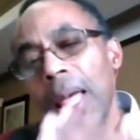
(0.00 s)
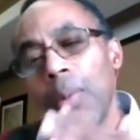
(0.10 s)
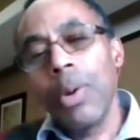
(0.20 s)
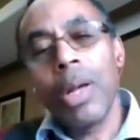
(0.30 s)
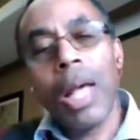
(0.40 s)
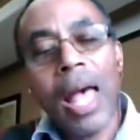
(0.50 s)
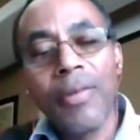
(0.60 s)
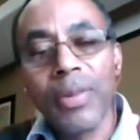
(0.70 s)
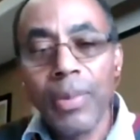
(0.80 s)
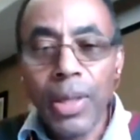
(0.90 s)
And we'll
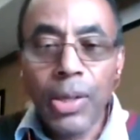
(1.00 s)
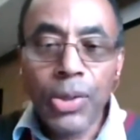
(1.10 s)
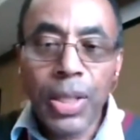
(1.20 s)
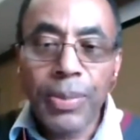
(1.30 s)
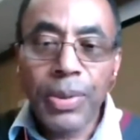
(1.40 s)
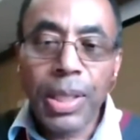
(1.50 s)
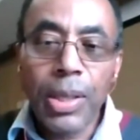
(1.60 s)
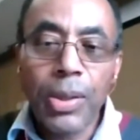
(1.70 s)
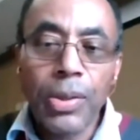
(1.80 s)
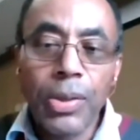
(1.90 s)
have some leadership
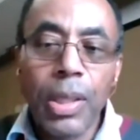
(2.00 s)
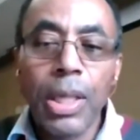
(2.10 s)
skills,